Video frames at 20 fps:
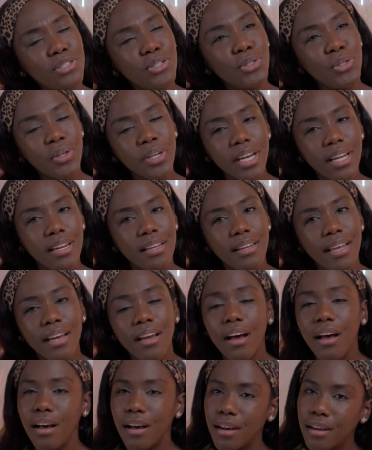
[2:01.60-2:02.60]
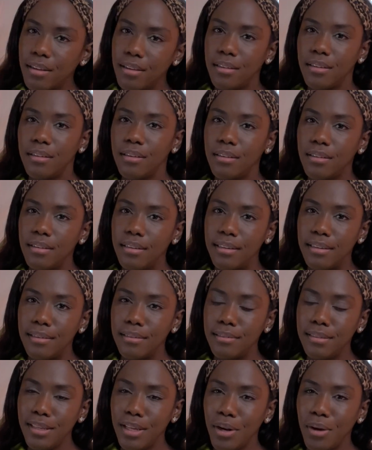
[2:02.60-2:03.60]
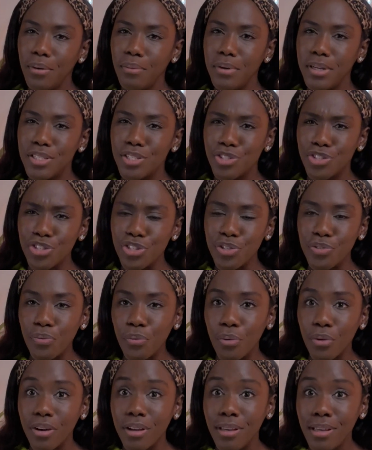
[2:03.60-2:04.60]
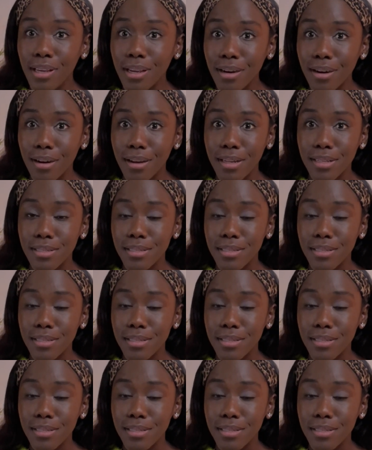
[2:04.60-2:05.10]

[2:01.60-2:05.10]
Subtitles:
look at it like, oh, you know, it's just for a year.